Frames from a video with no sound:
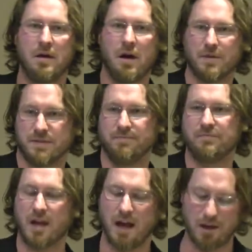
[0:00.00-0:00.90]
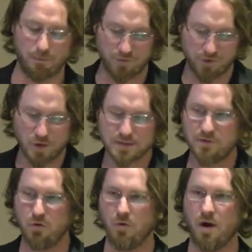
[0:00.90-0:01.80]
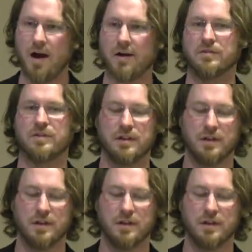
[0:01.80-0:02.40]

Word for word: Awesome. For those of you who aren't,